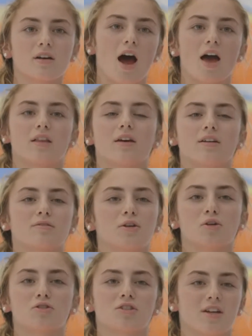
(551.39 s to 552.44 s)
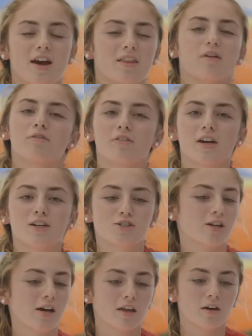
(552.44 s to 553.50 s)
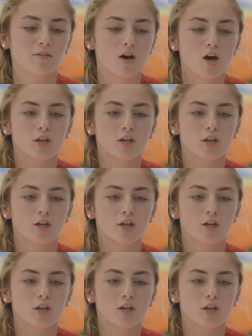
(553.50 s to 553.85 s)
I like the ocean and I love fish and I love